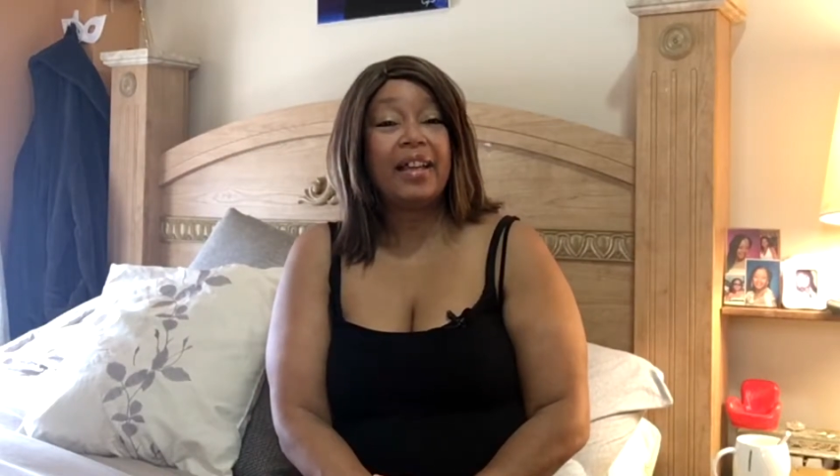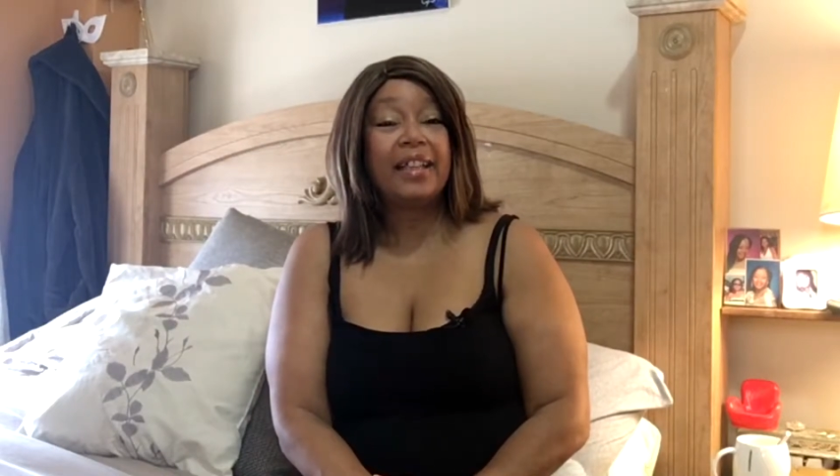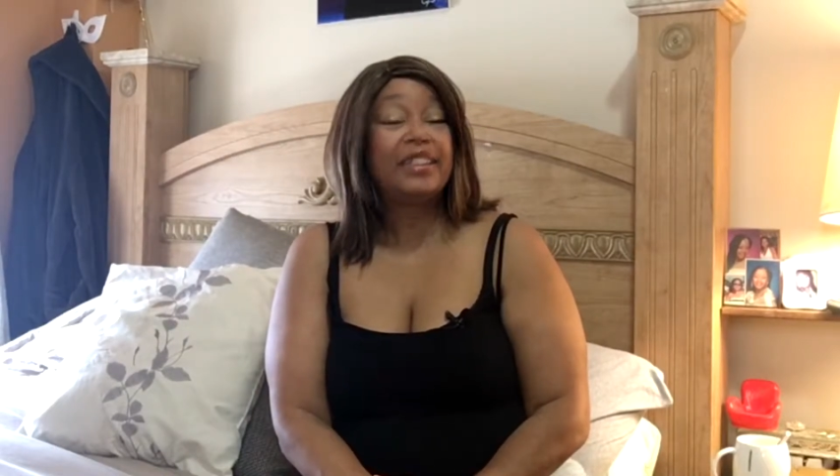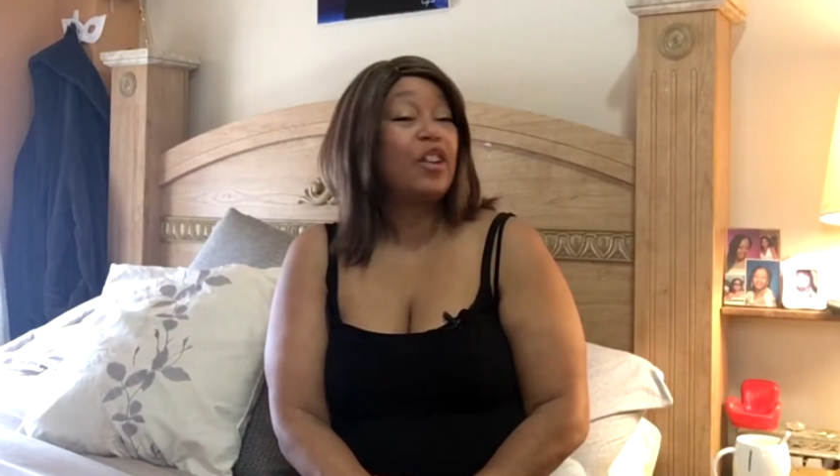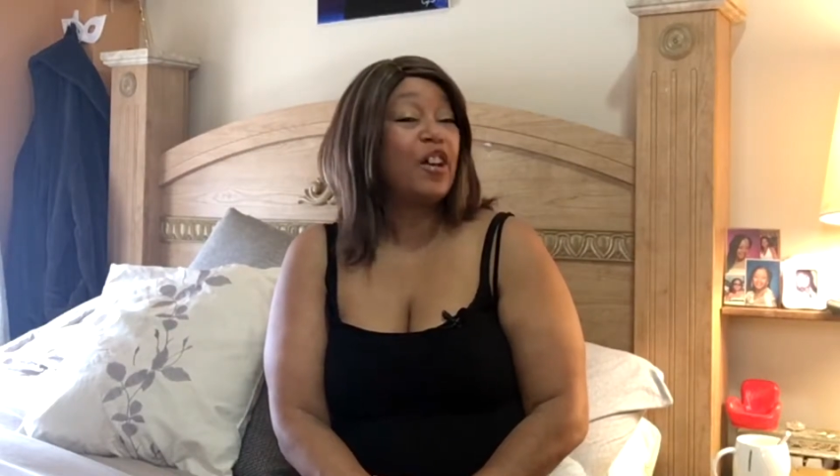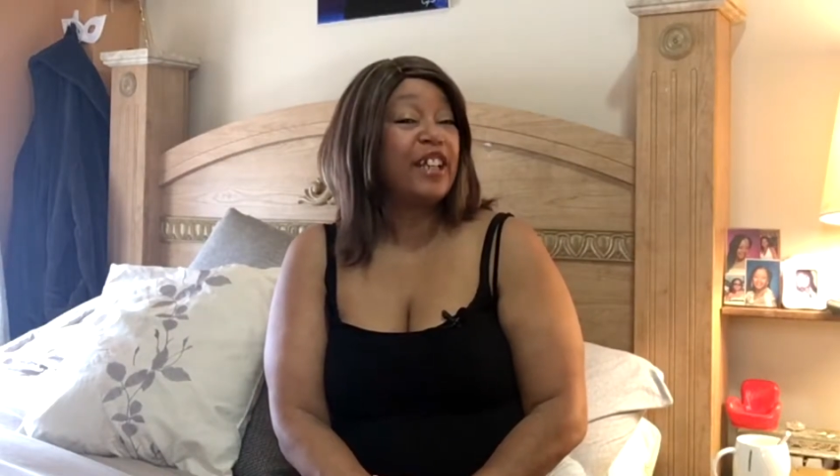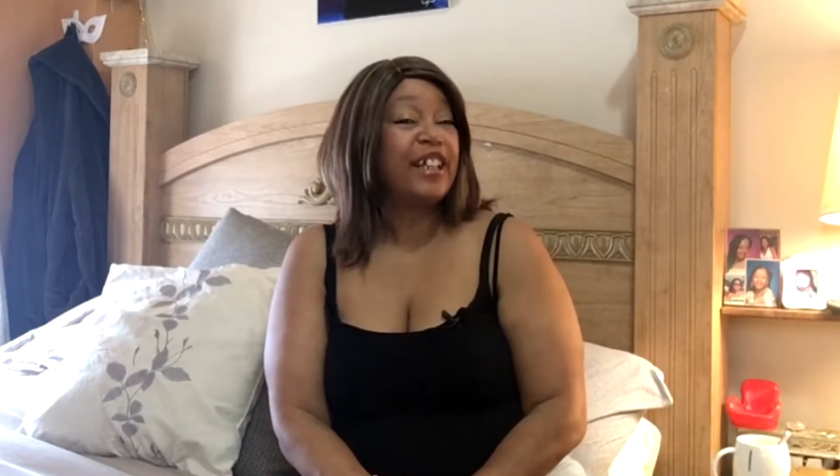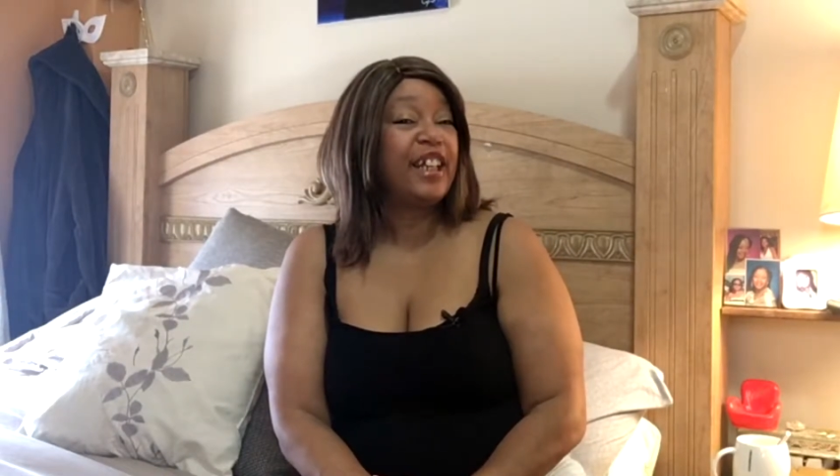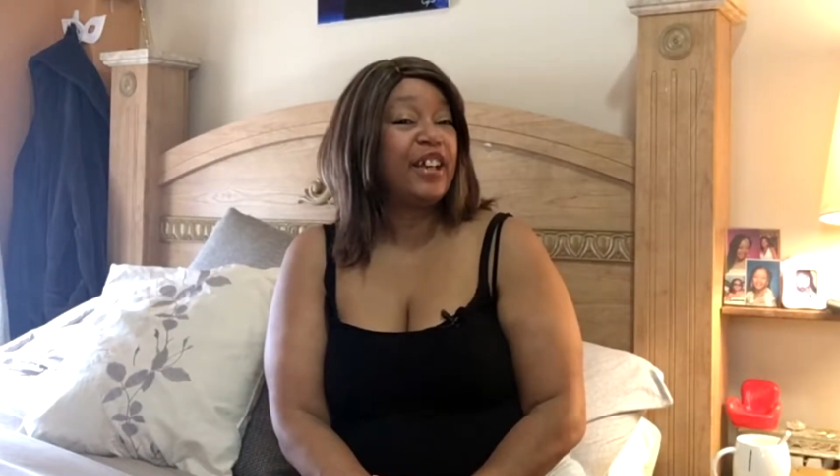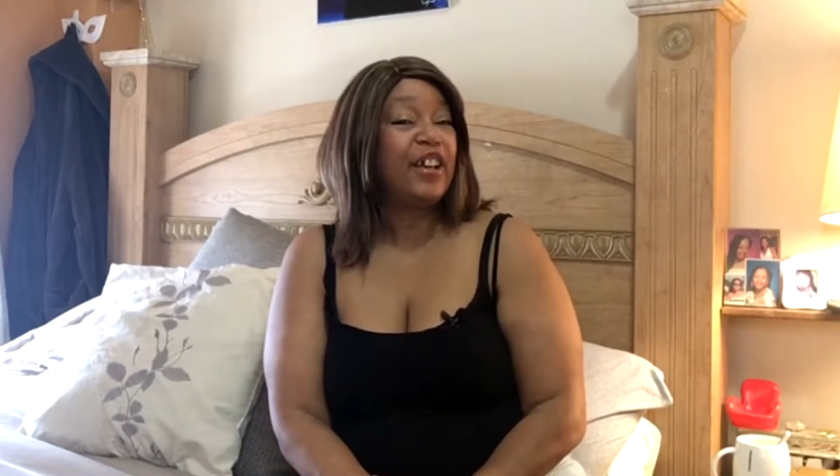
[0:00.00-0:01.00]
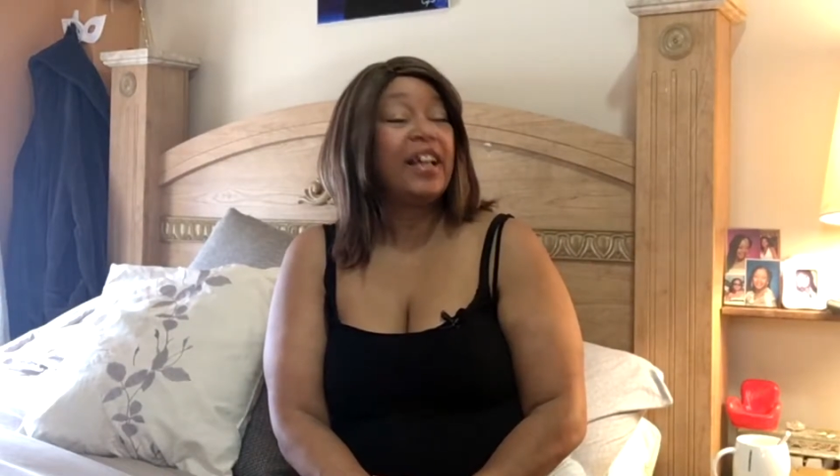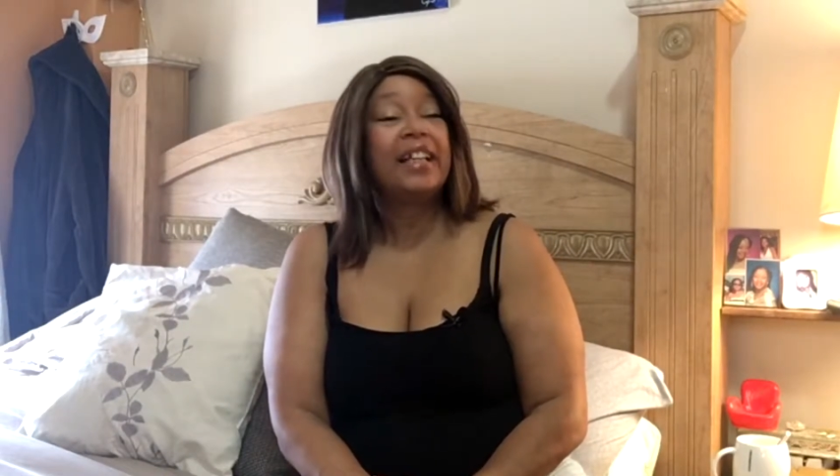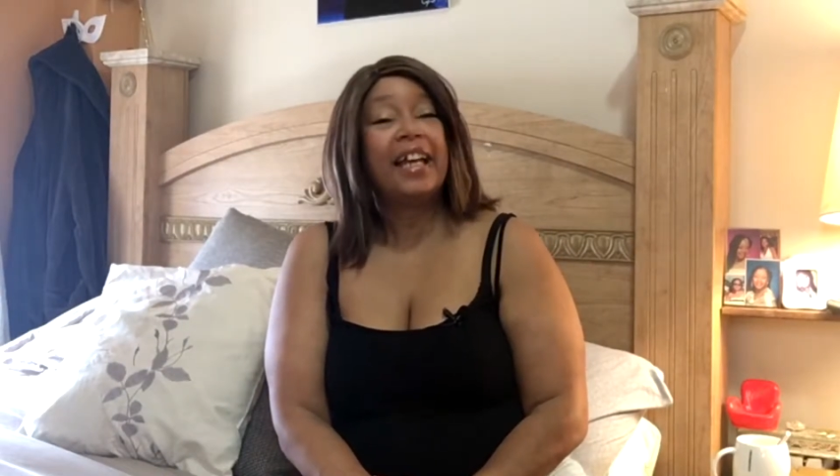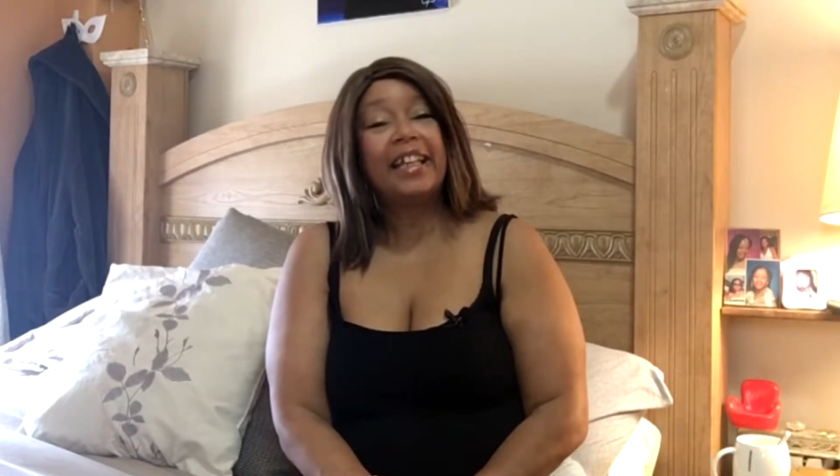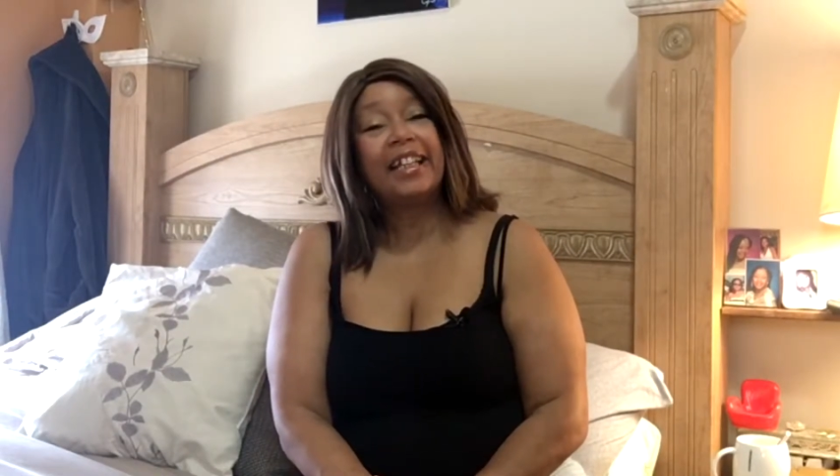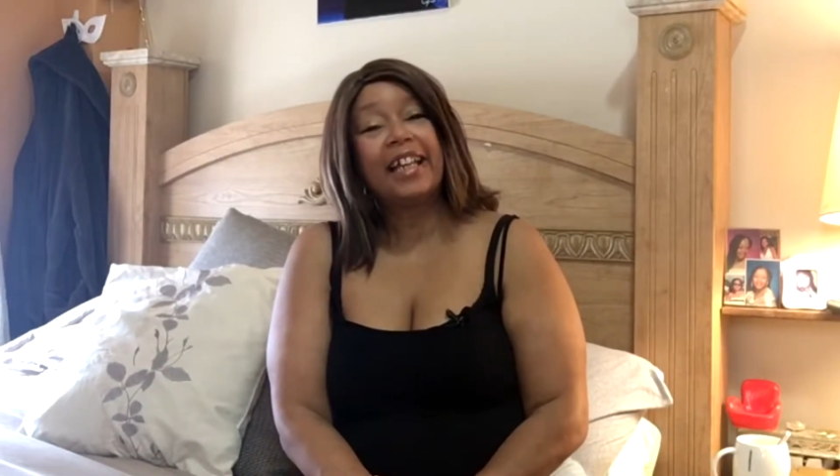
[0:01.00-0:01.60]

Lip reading: It's Carlette here, and I'd